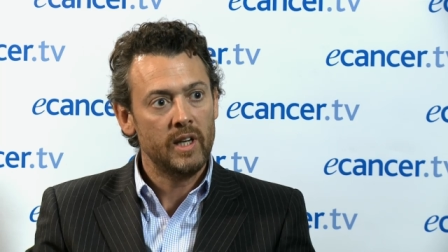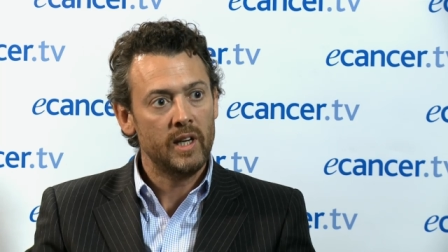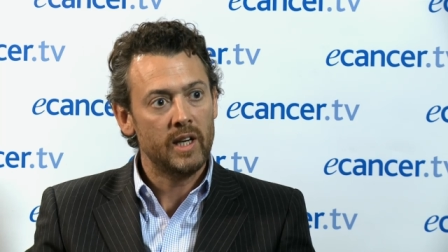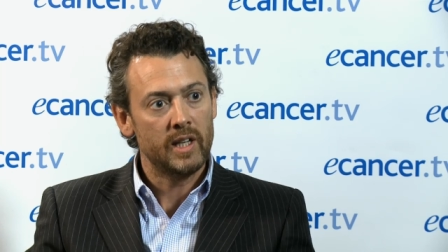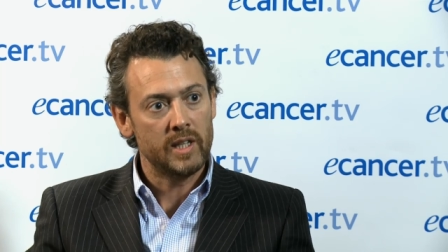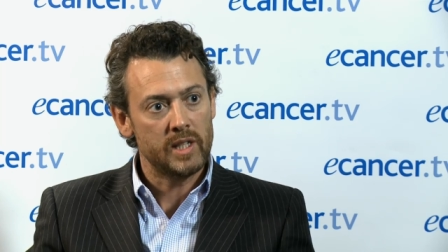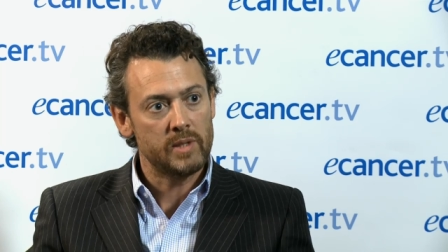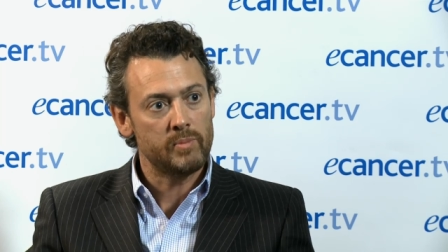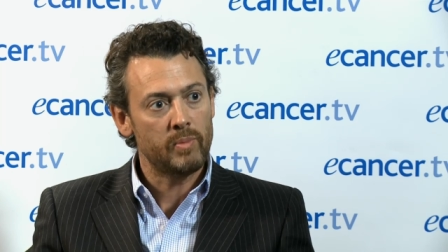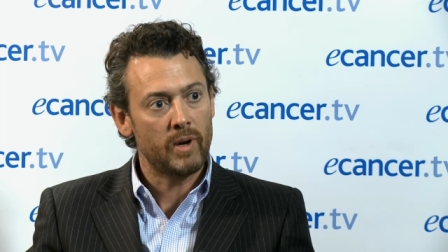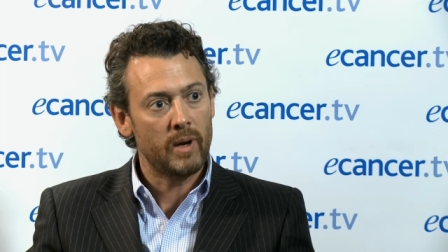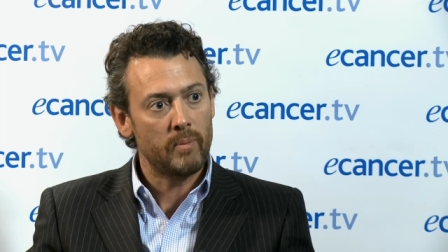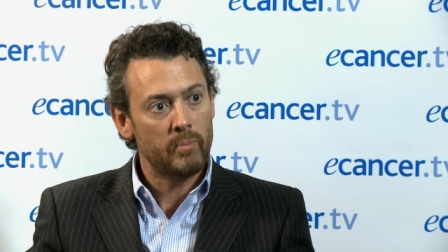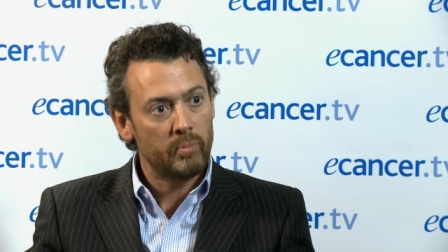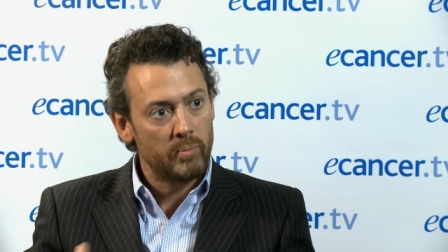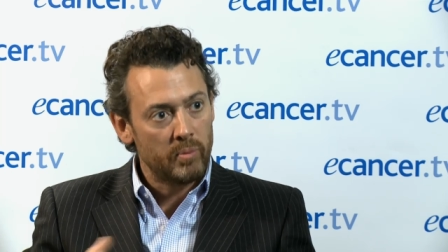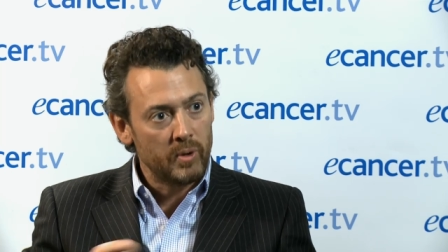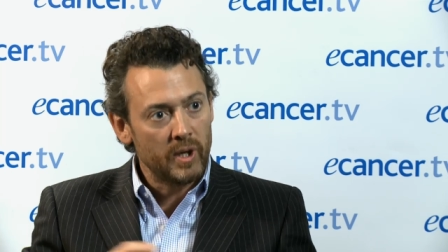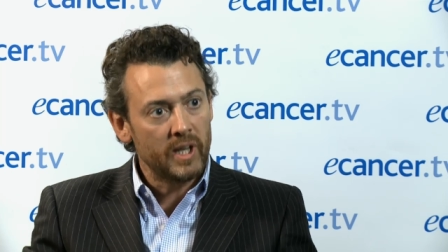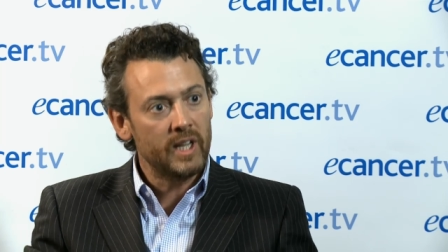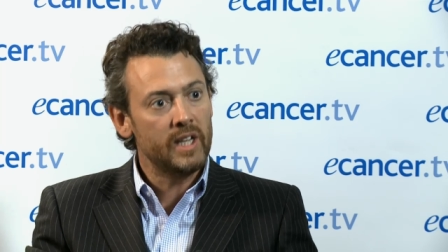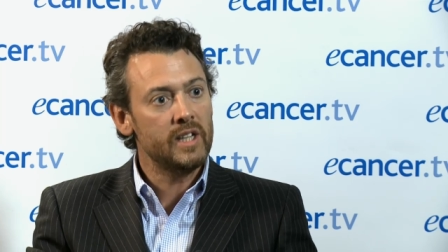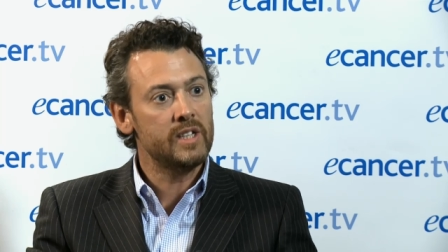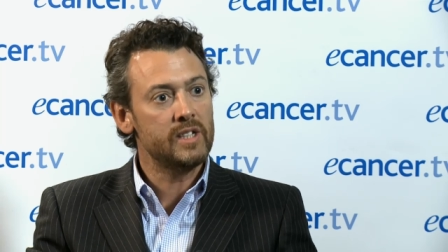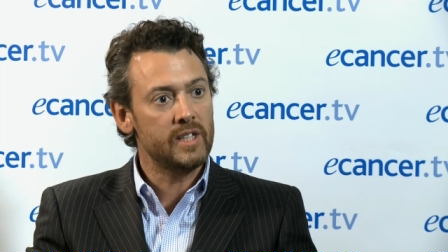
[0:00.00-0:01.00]
And it's by
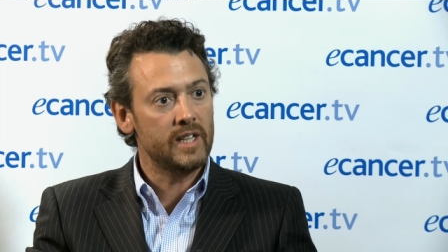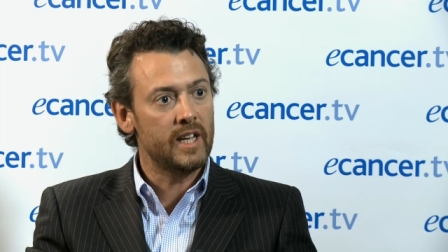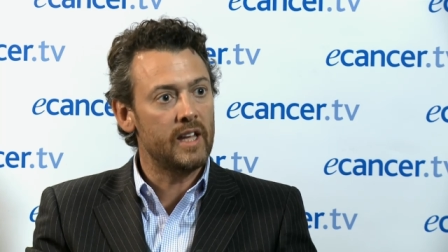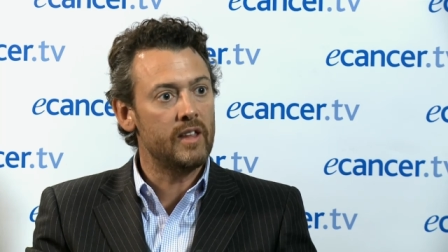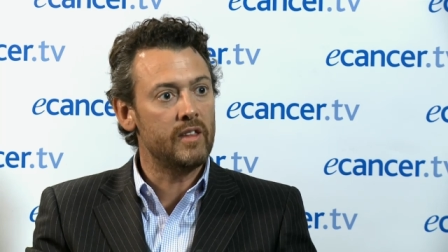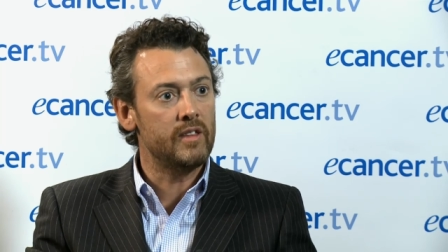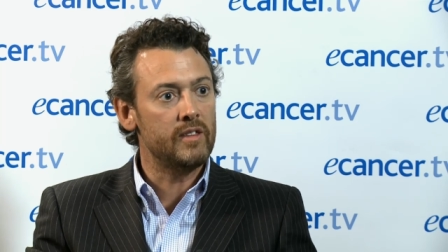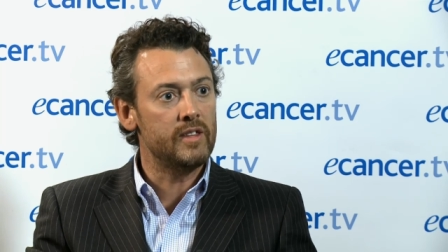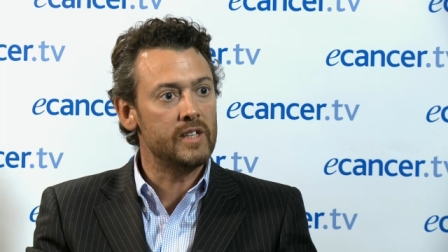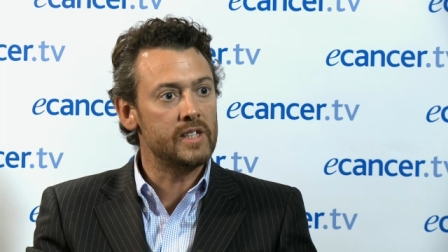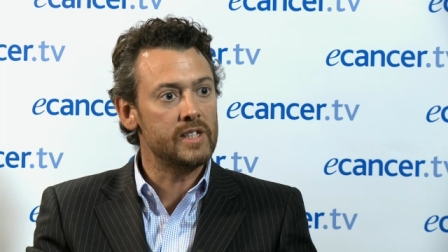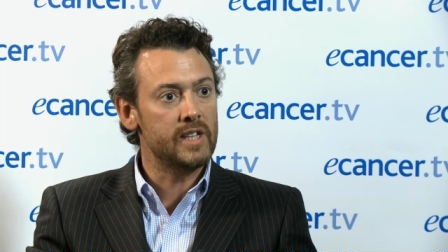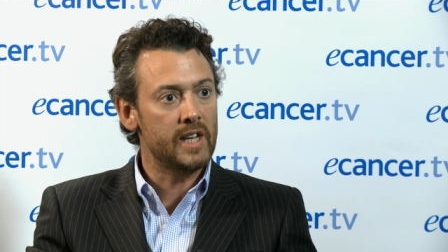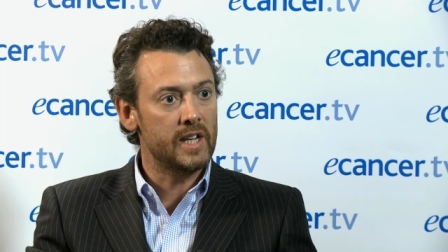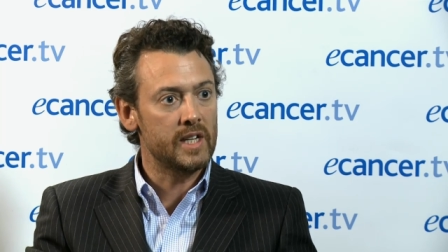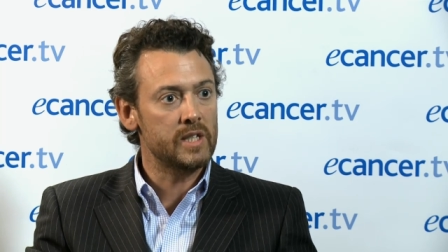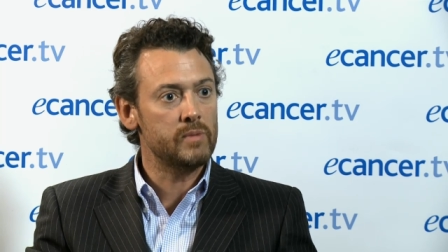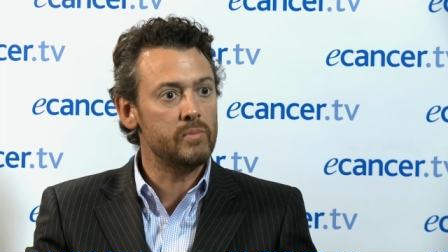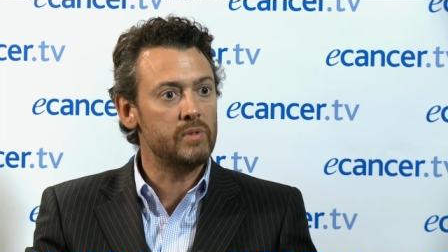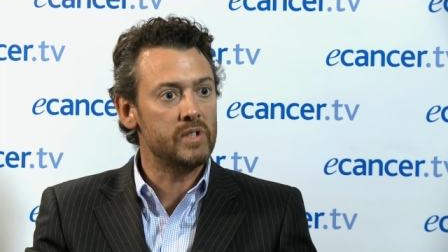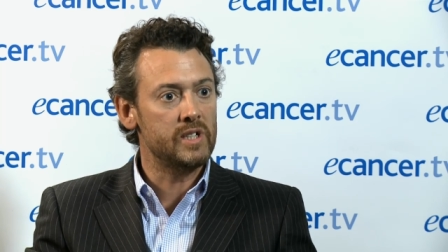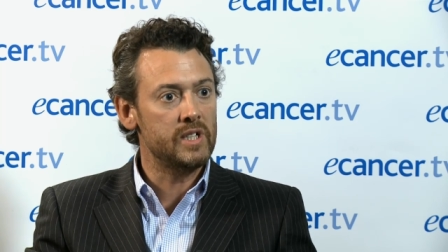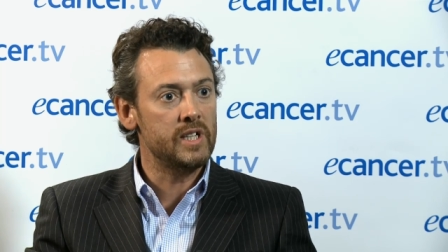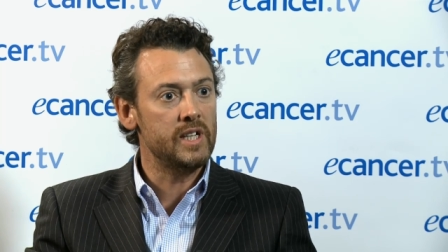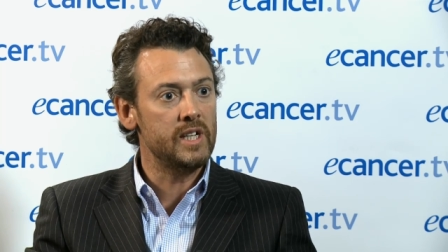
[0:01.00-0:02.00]
bringing together this
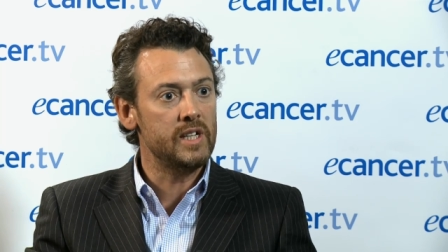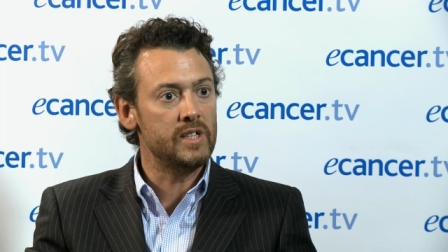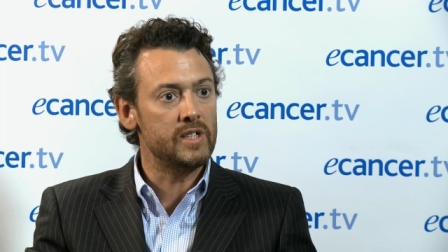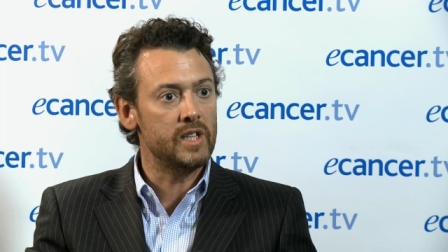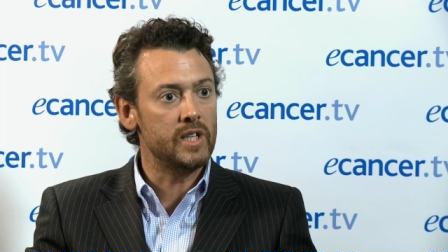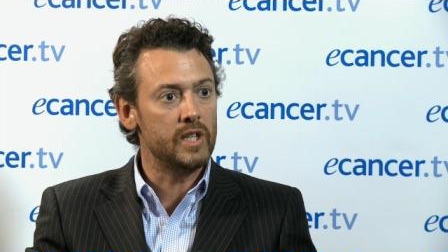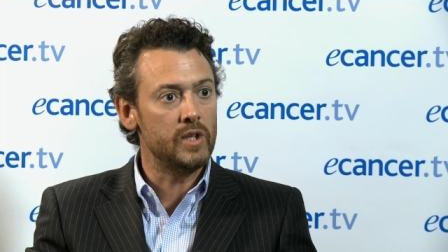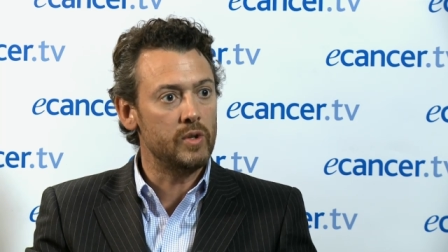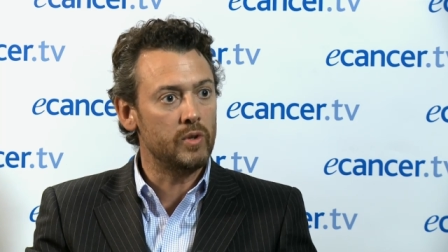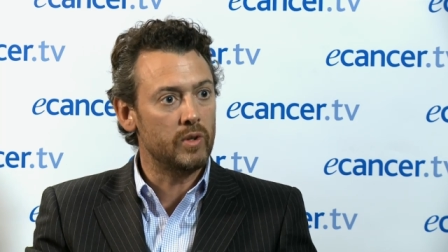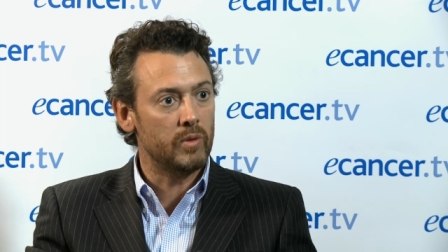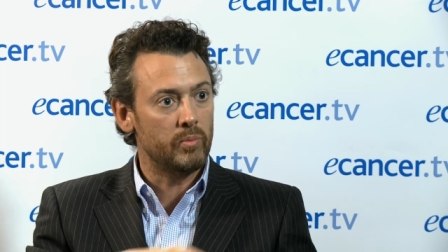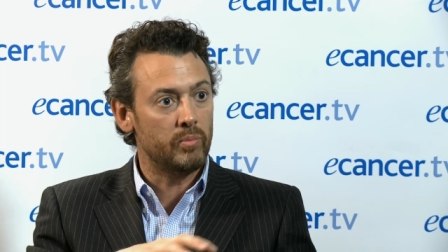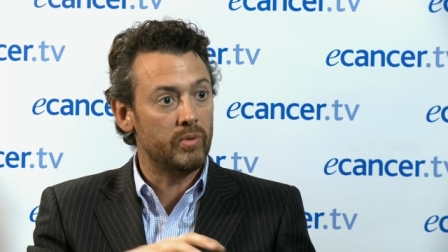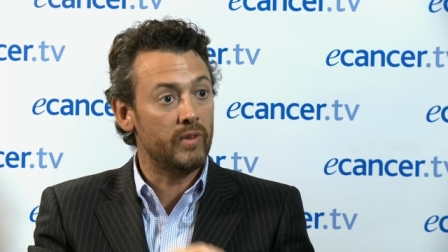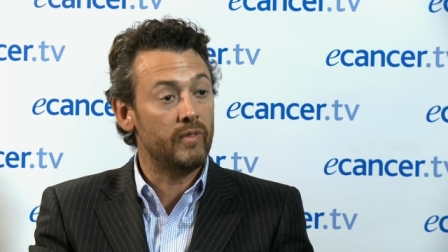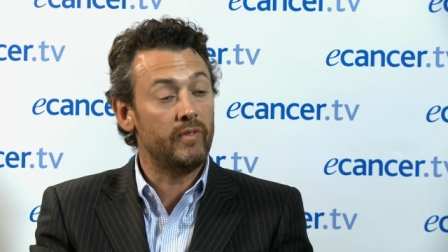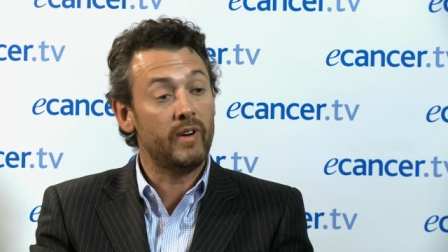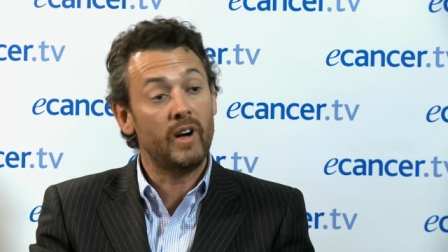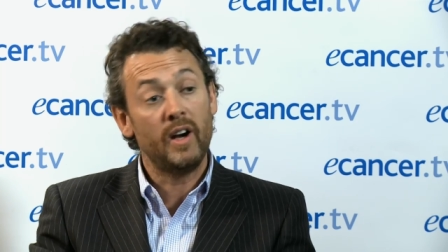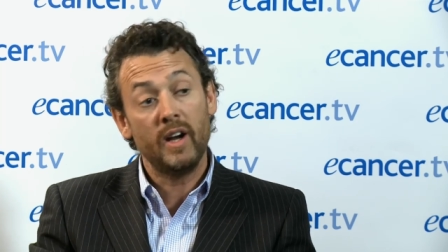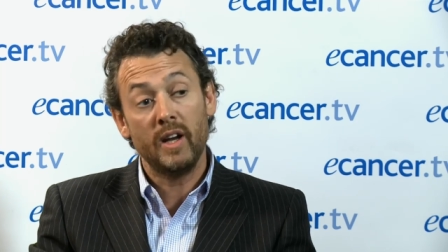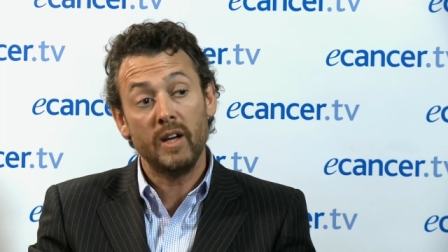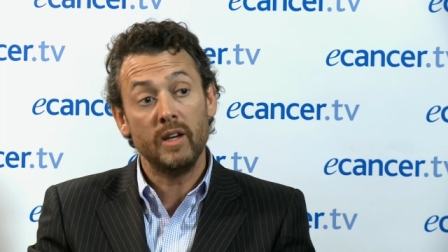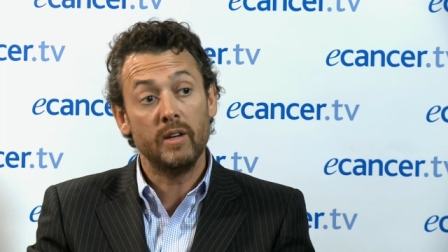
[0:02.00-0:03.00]
expertise that you can
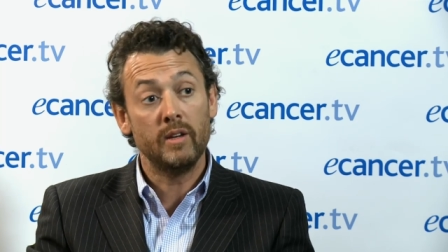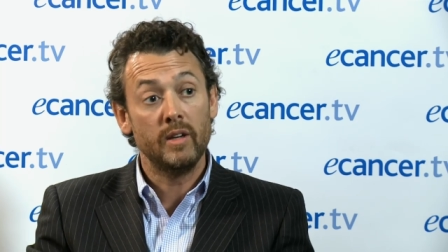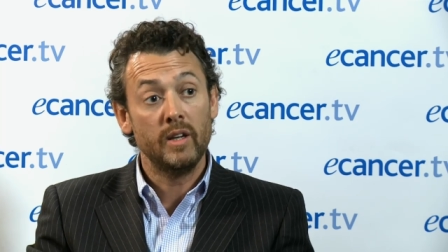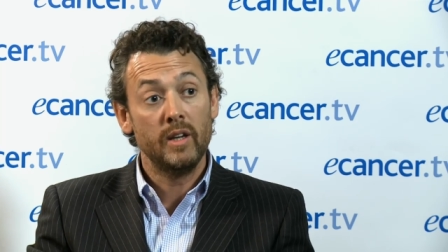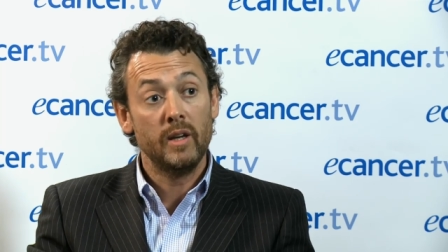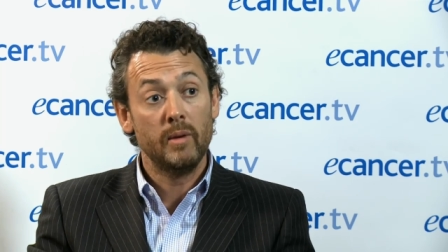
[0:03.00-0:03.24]
provide